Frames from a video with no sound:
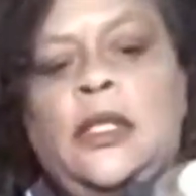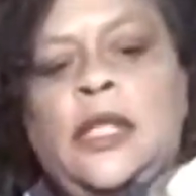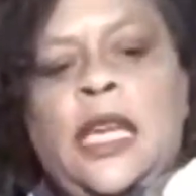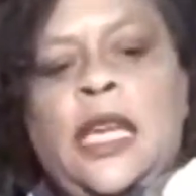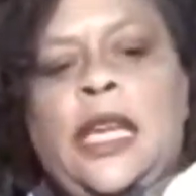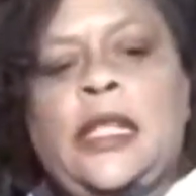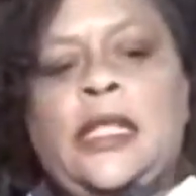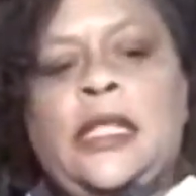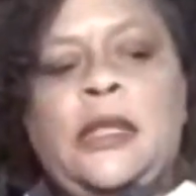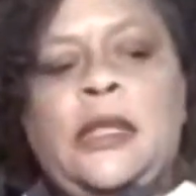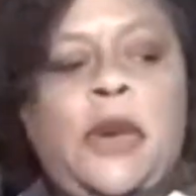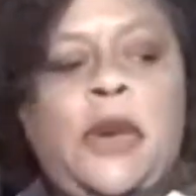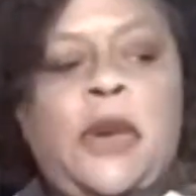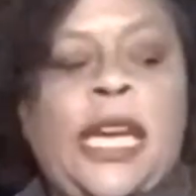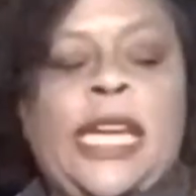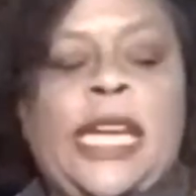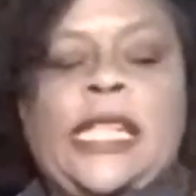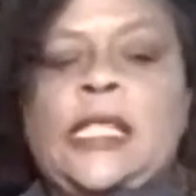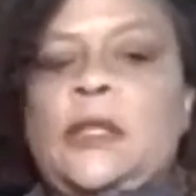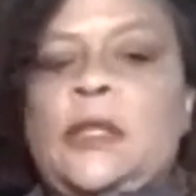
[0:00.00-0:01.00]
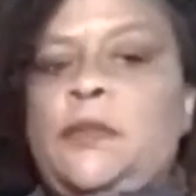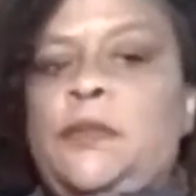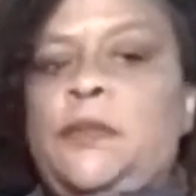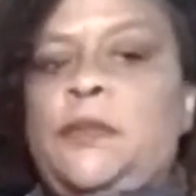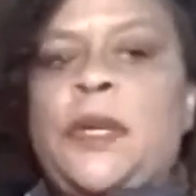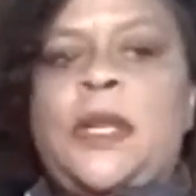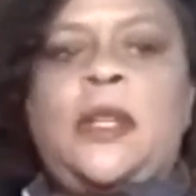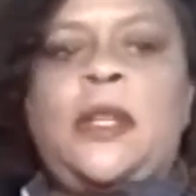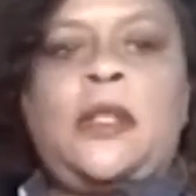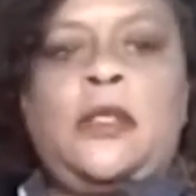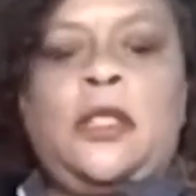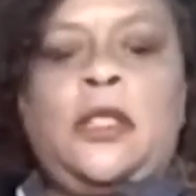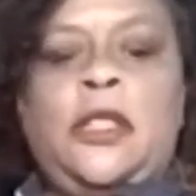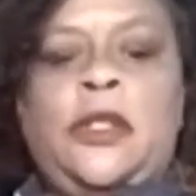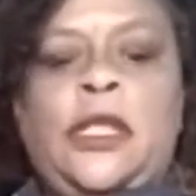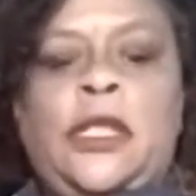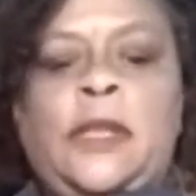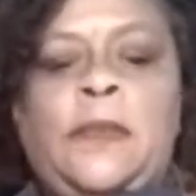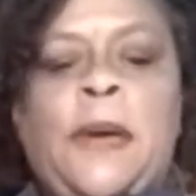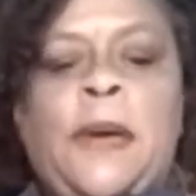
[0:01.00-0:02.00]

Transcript: take some ice, put it in a Lewis